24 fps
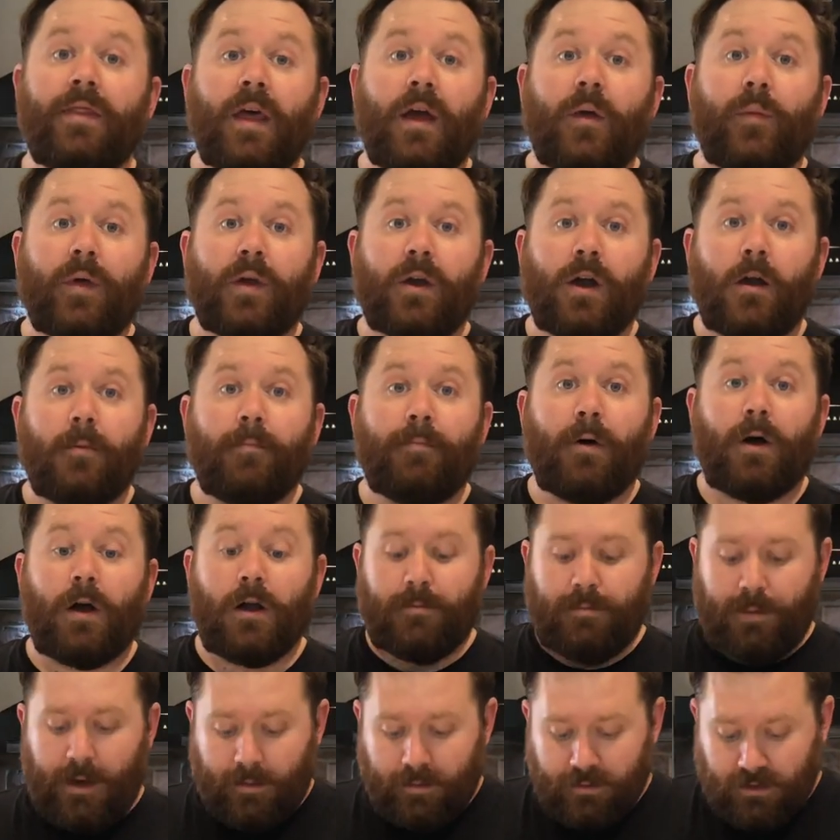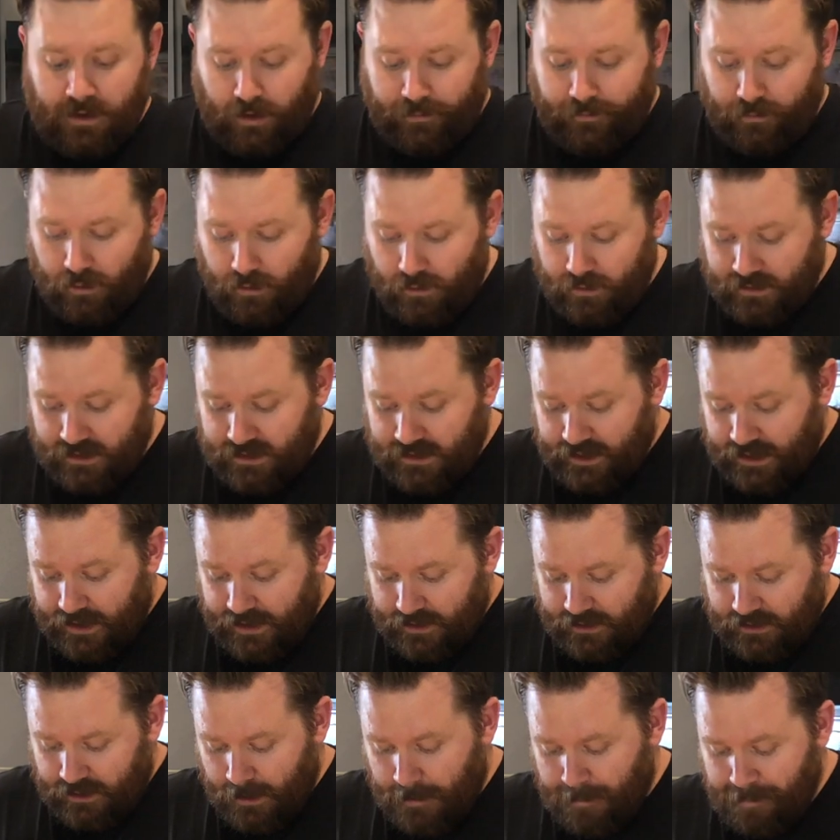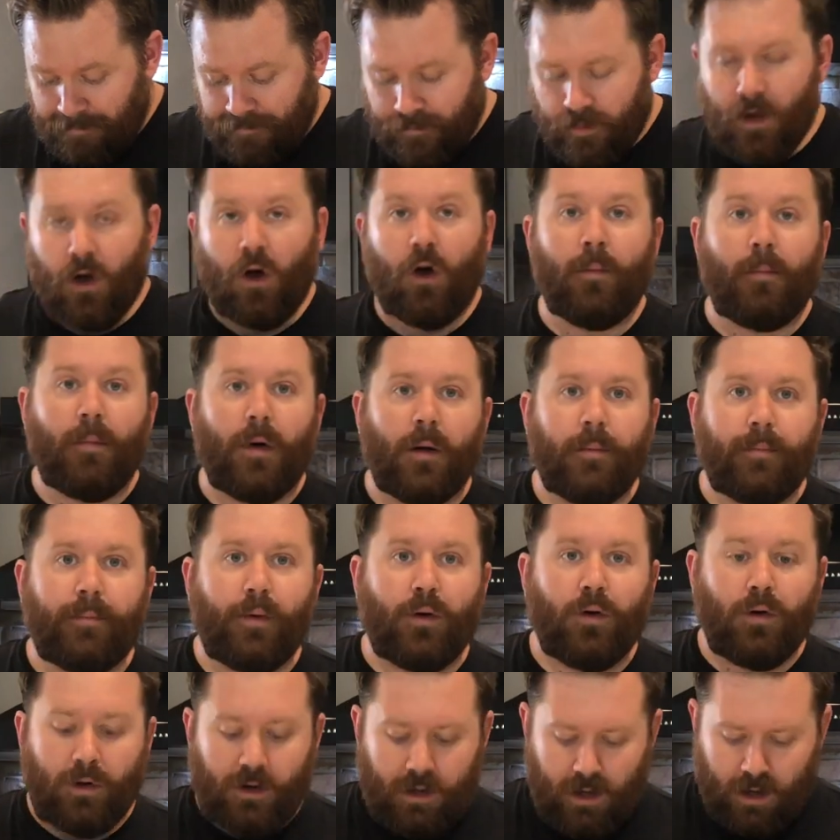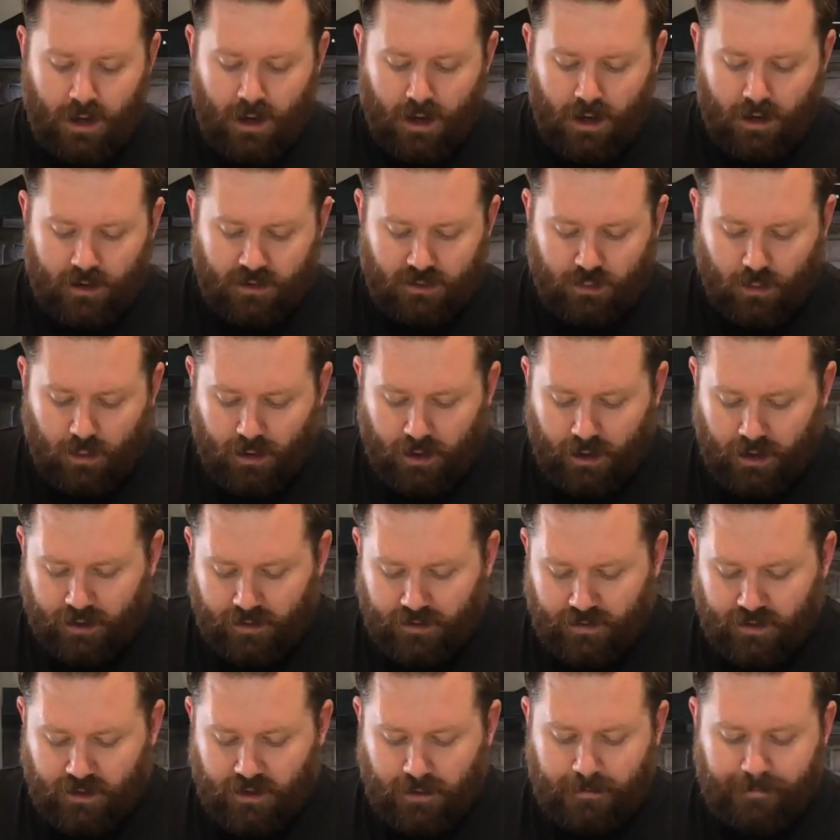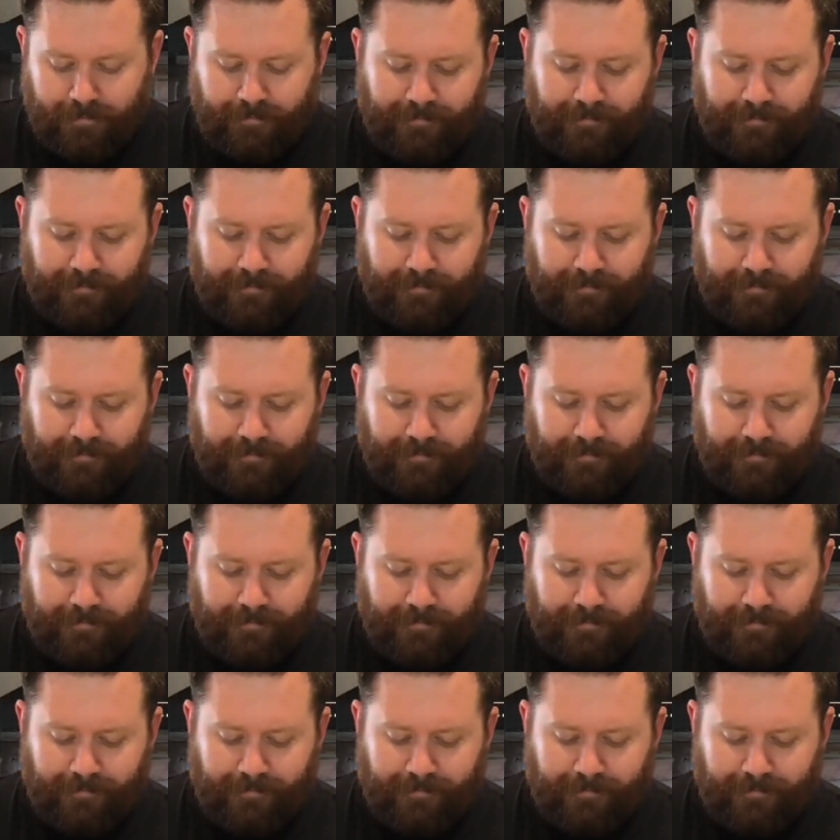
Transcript: there we go, party peeps. I've got 6 on my board. So what I'm going to do